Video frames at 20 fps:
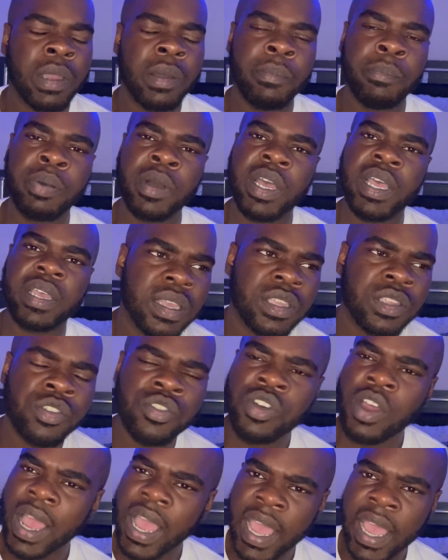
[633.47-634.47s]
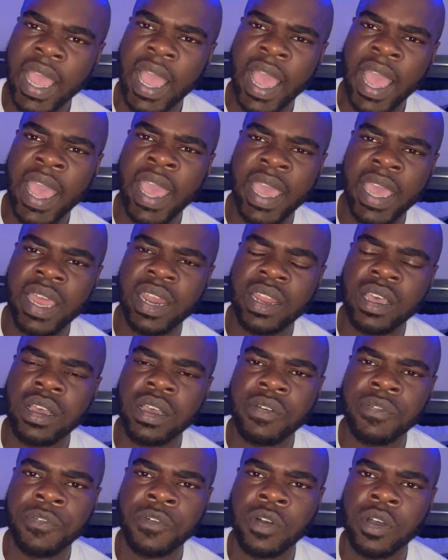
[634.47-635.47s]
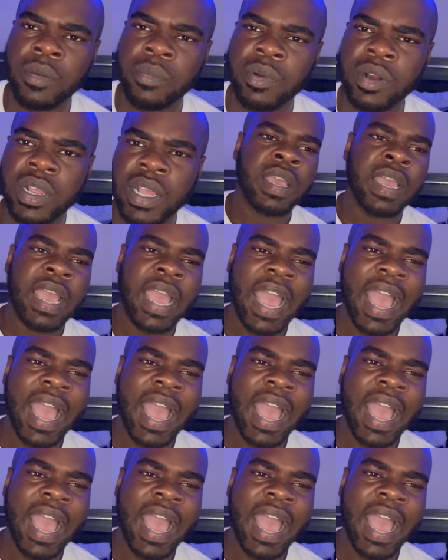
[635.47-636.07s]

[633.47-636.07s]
But, you know, I, I had love for it, bro.